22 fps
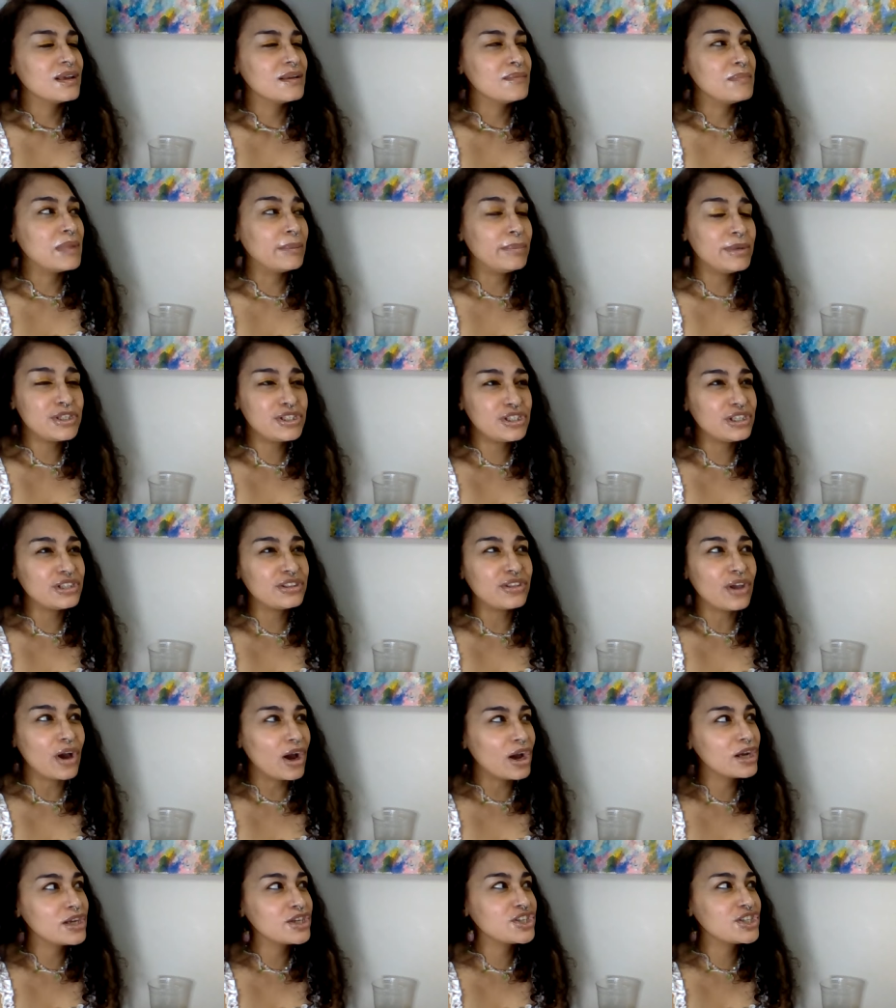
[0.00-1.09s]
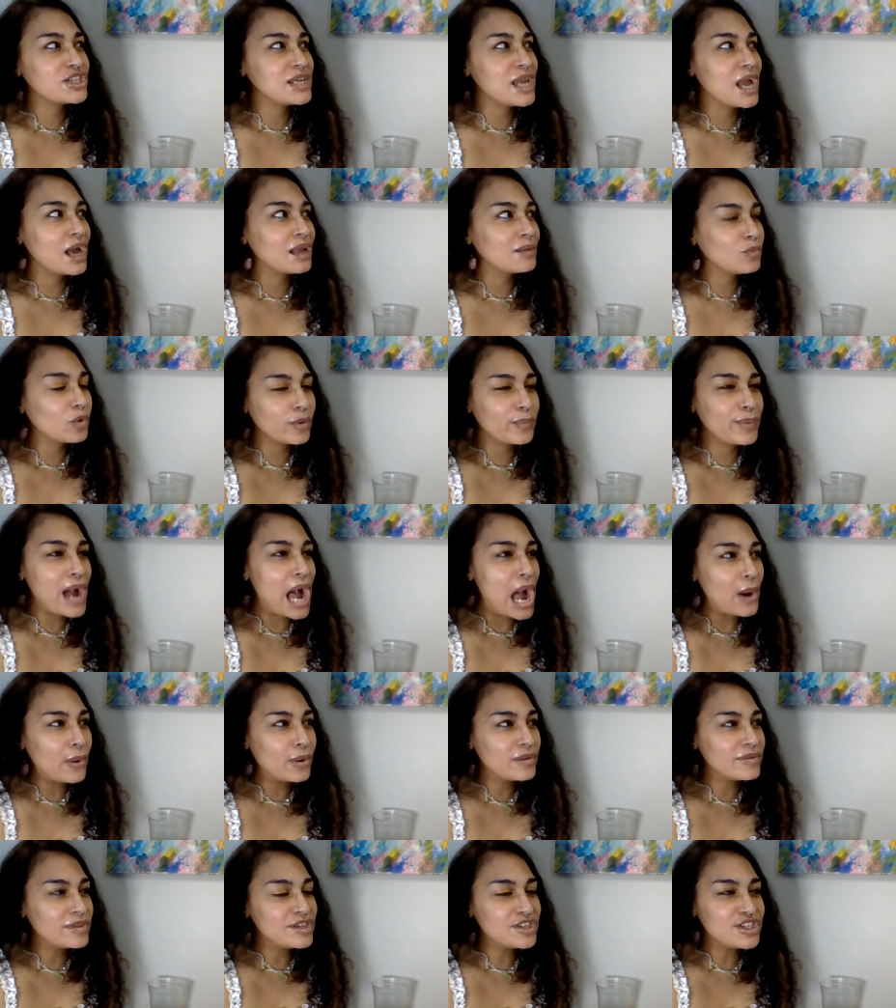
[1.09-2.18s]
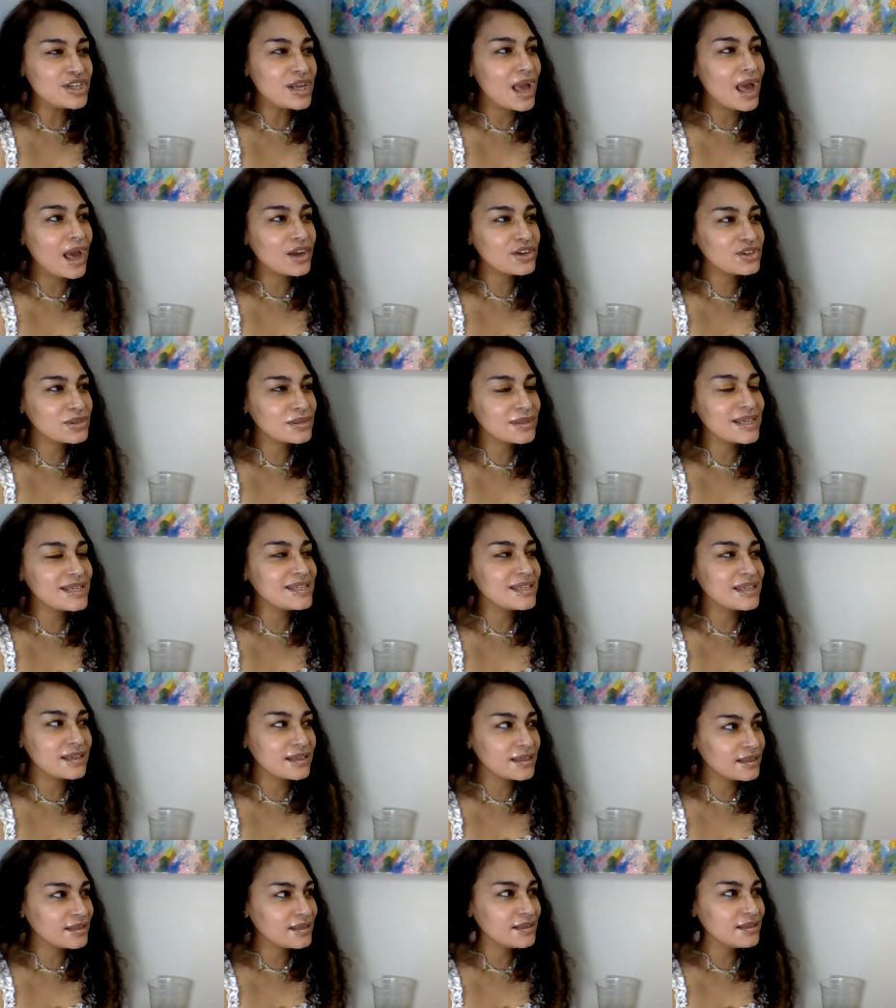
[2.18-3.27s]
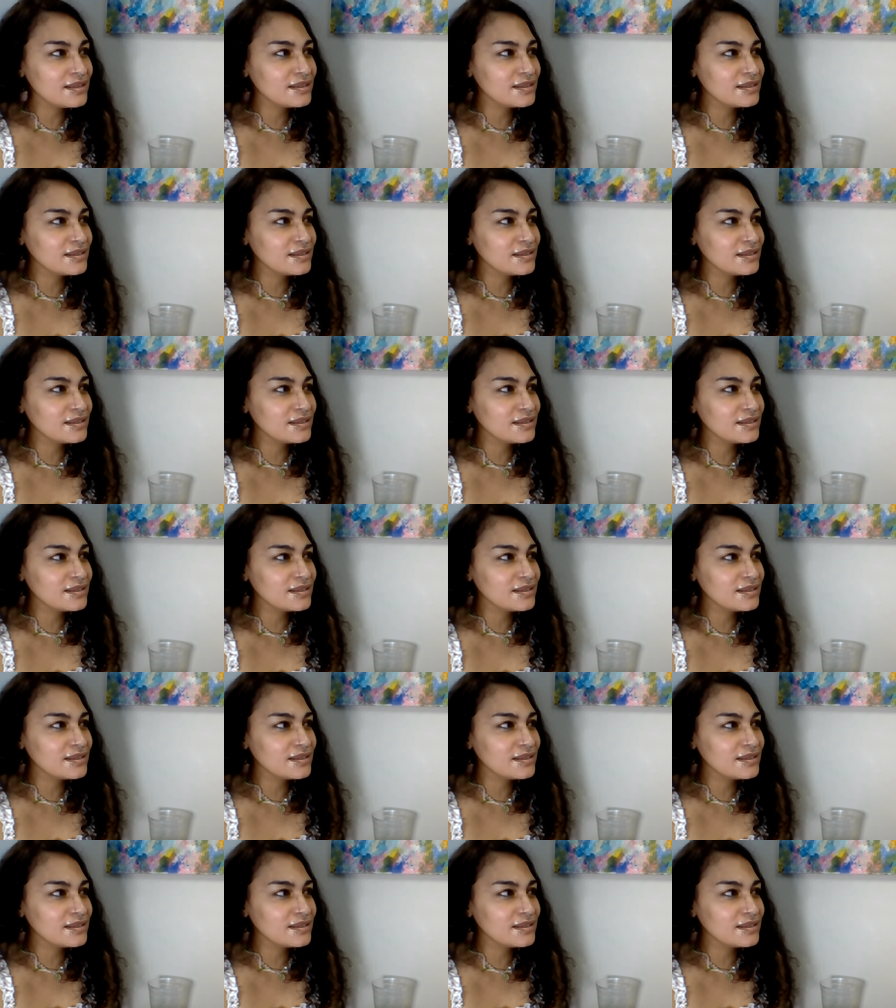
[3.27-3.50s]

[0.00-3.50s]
maybe she thought she had more power than she actually did.